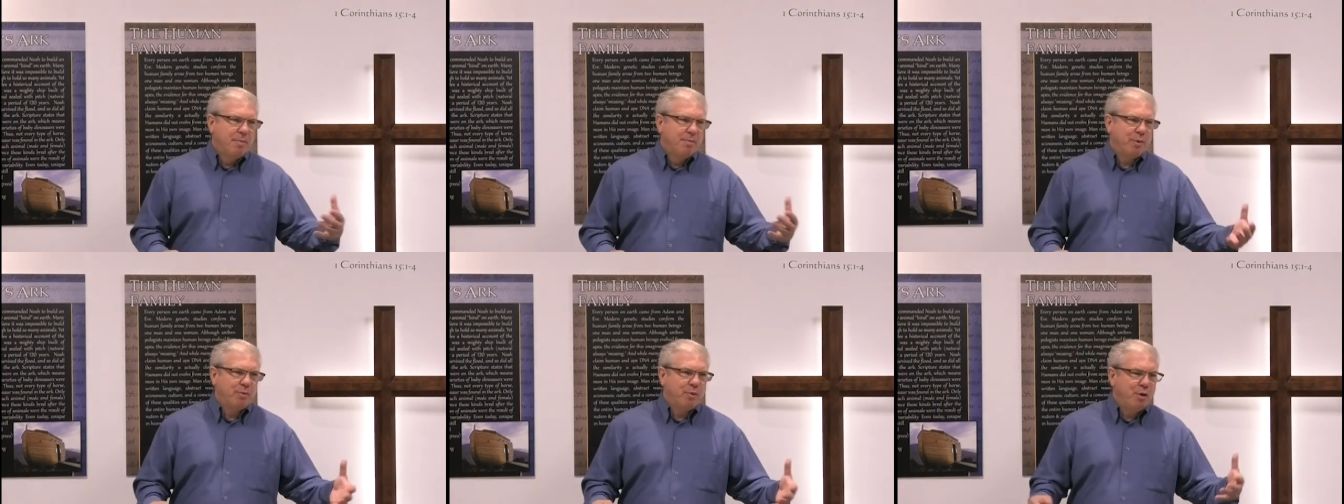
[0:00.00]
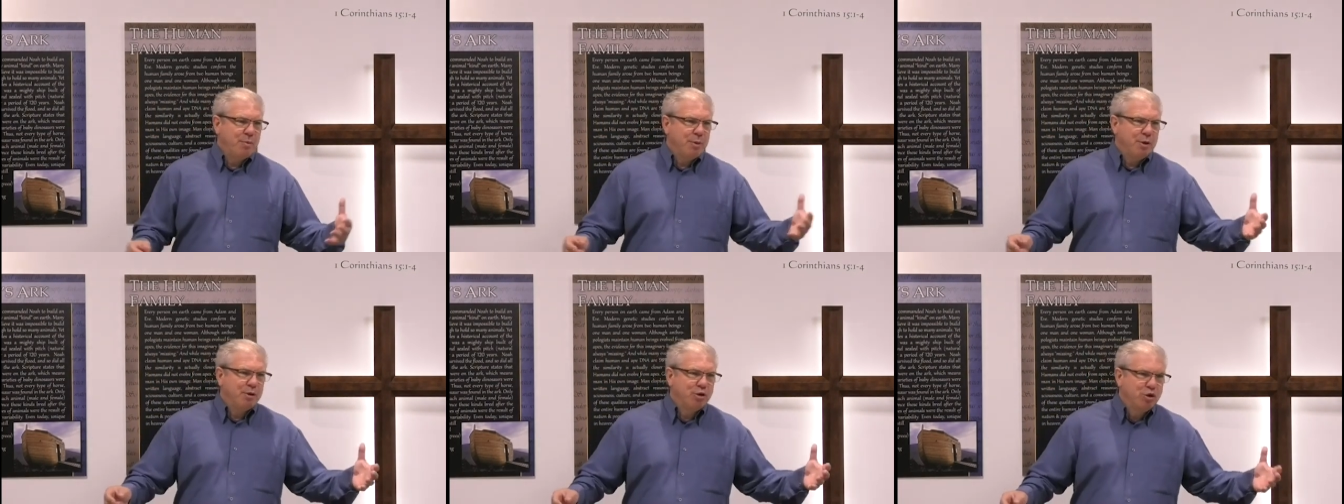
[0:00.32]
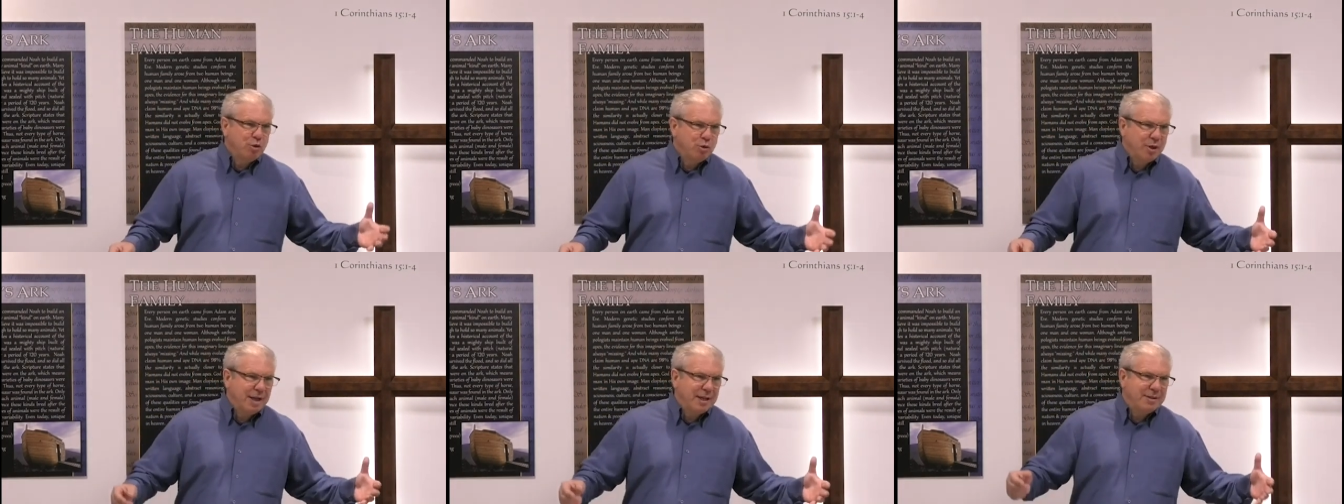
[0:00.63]
But Romeo and
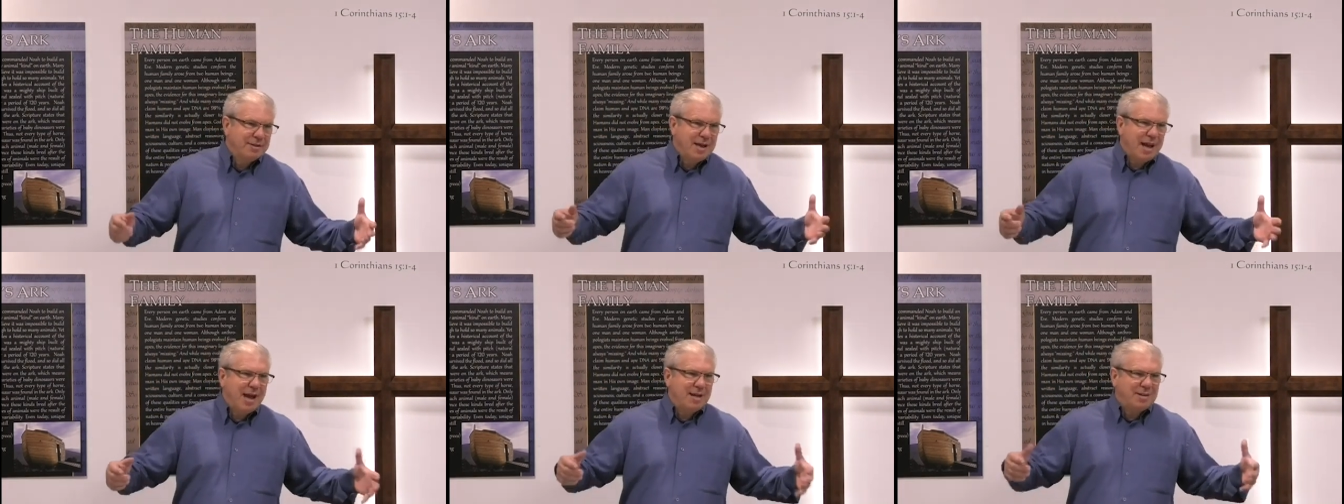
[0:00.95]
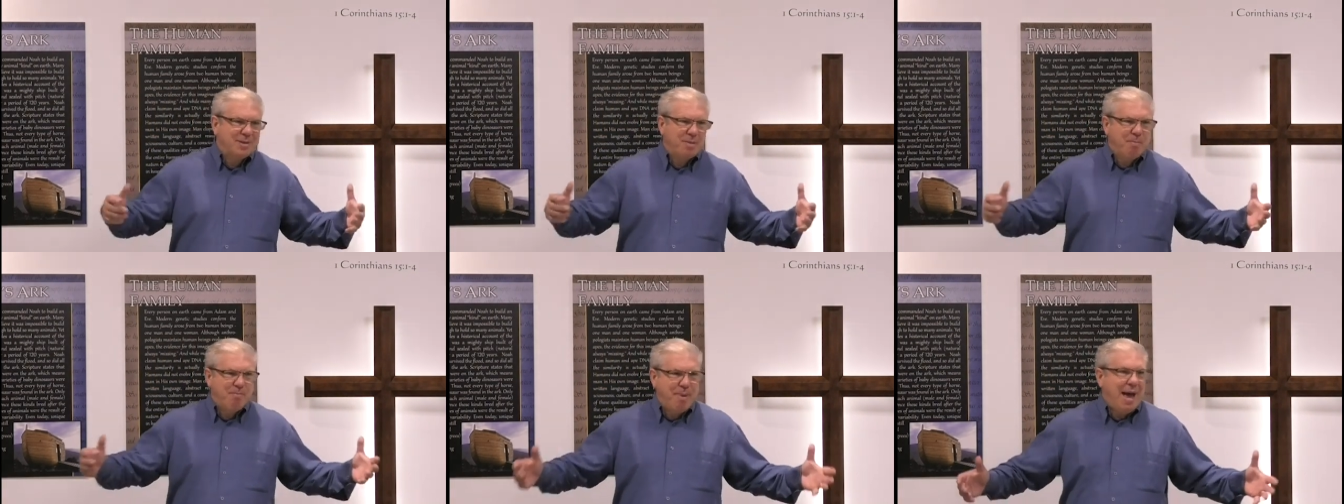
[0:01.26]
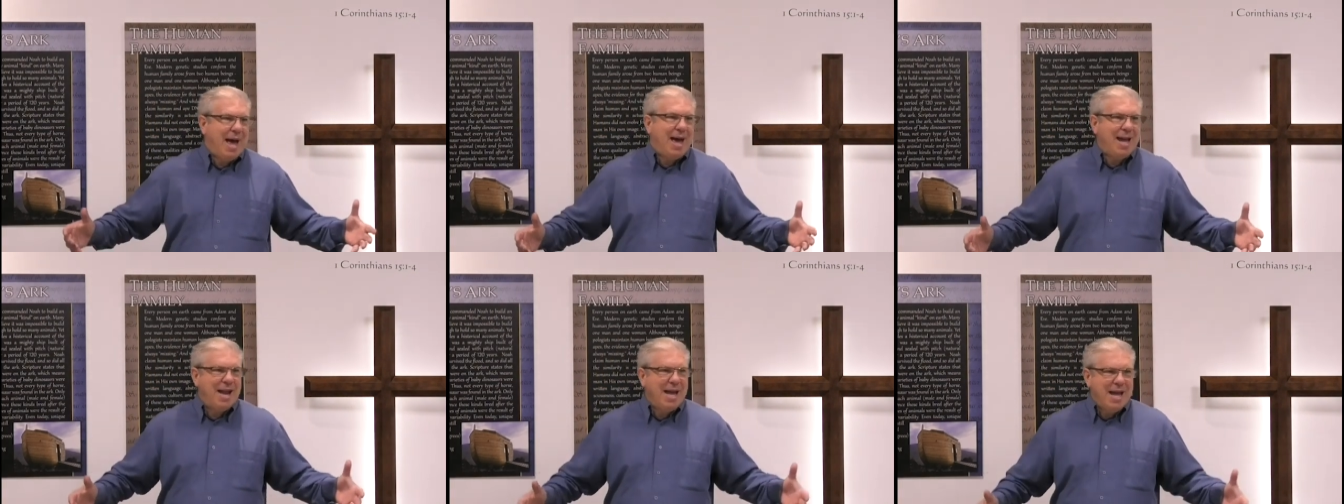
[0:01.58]
Juliet die. It's a
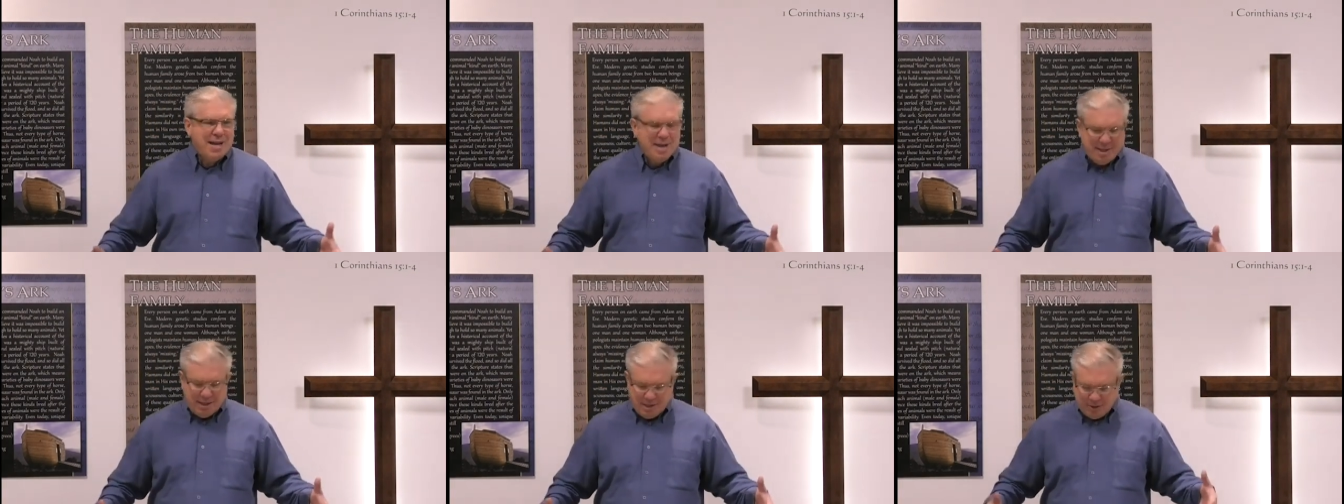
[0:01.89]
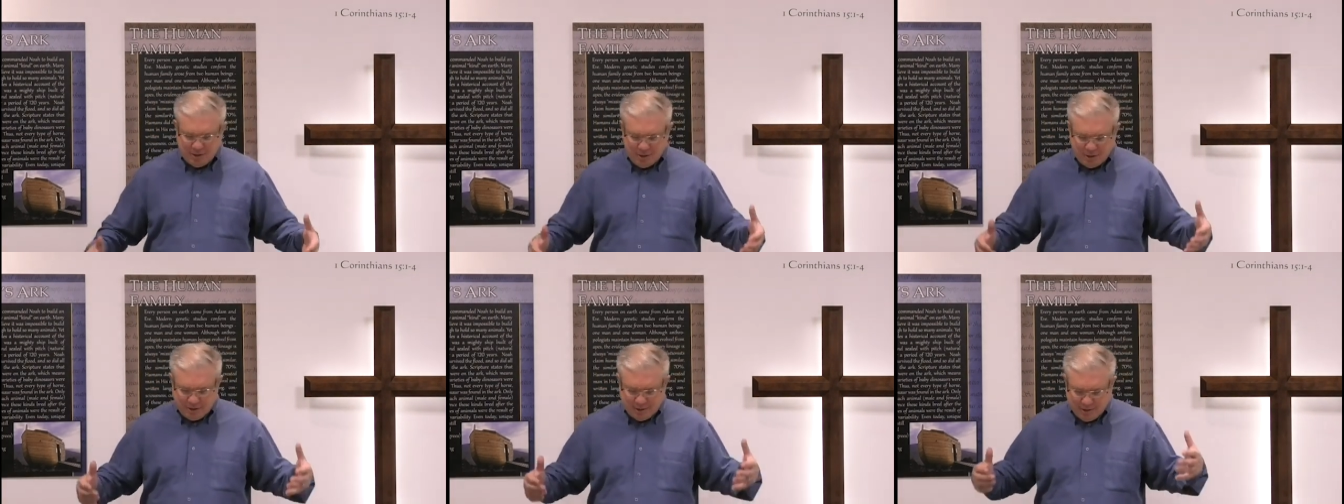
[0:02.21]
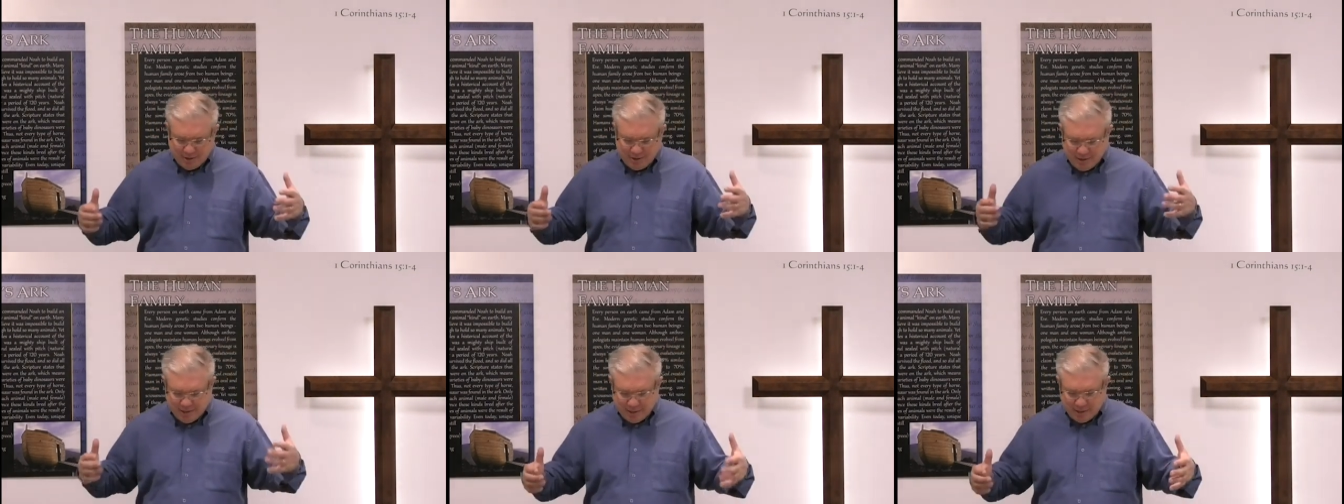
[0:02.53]
bad ending. It's just
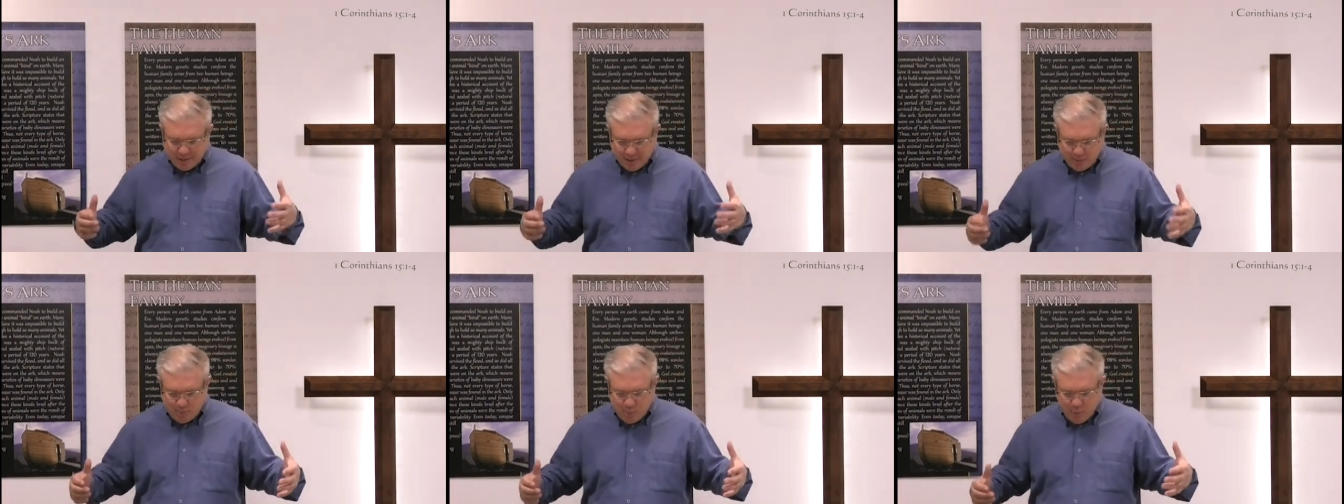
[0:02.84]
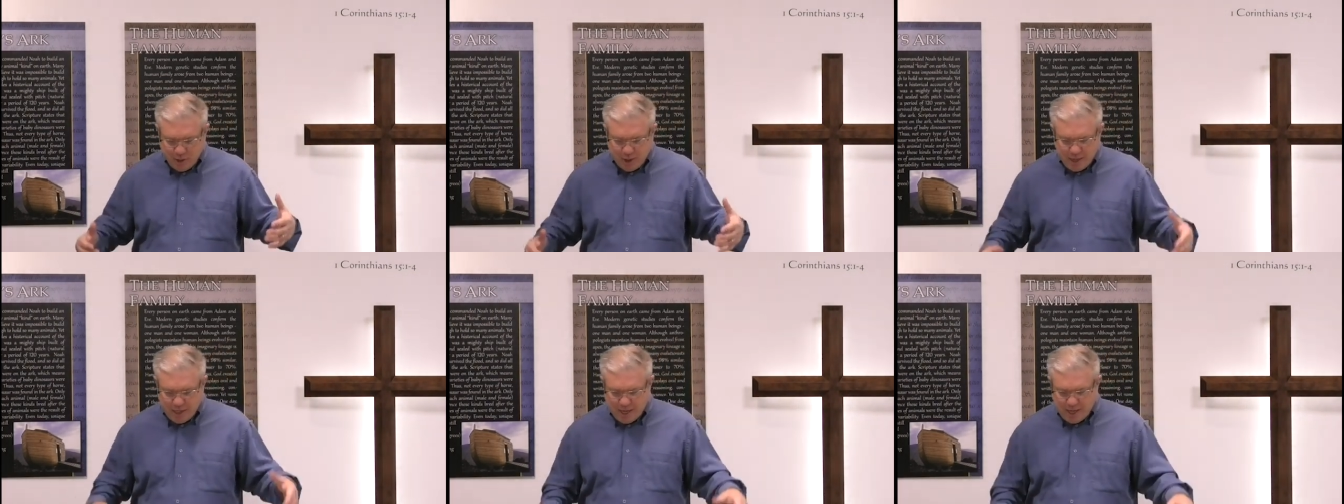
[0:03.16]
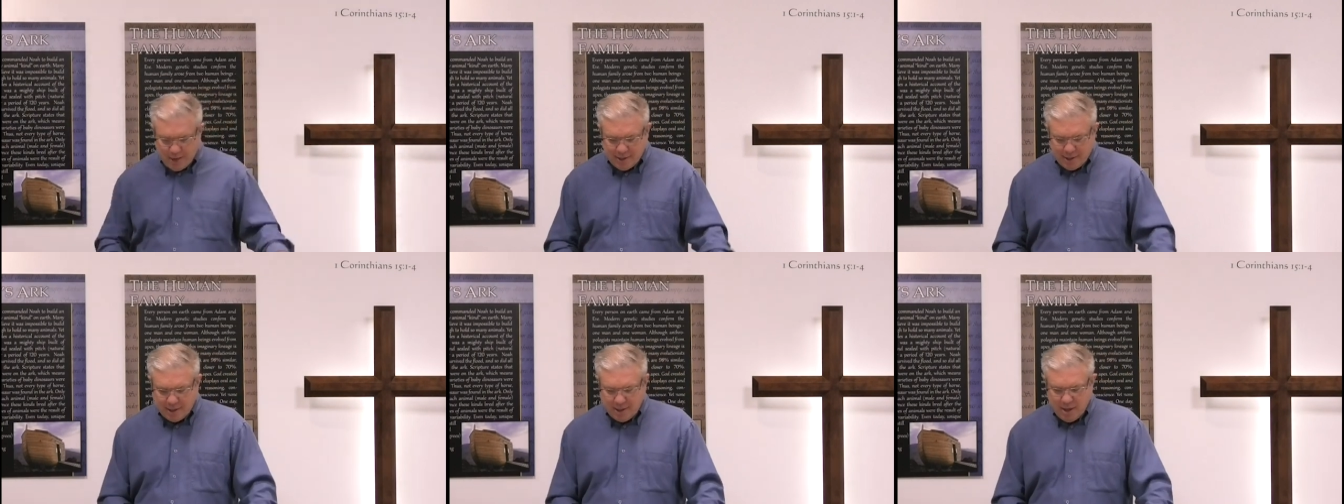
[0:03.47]
a disappointing
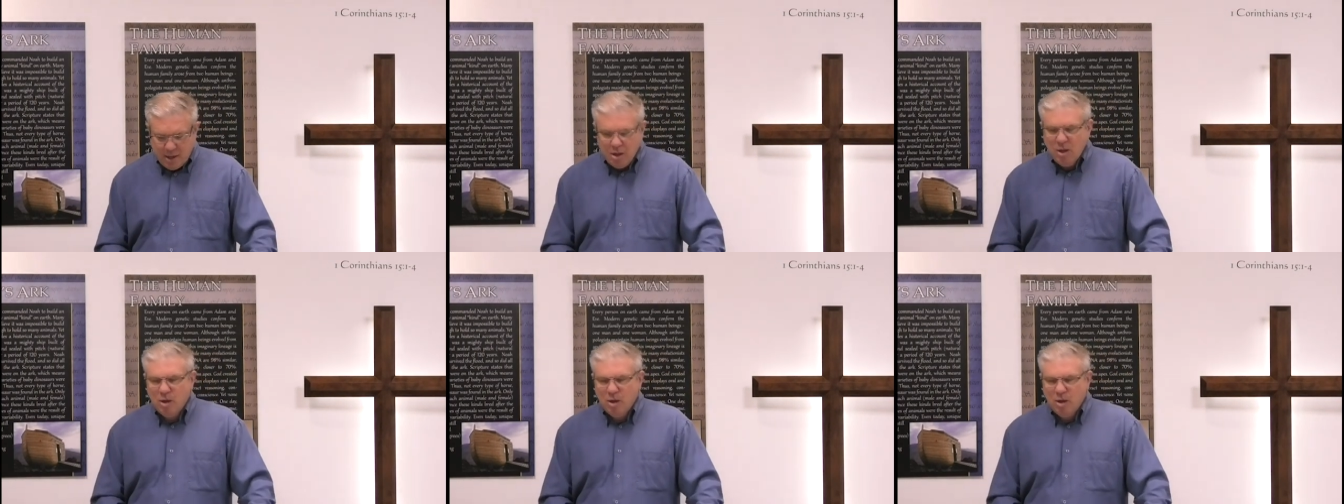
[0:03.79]
ending.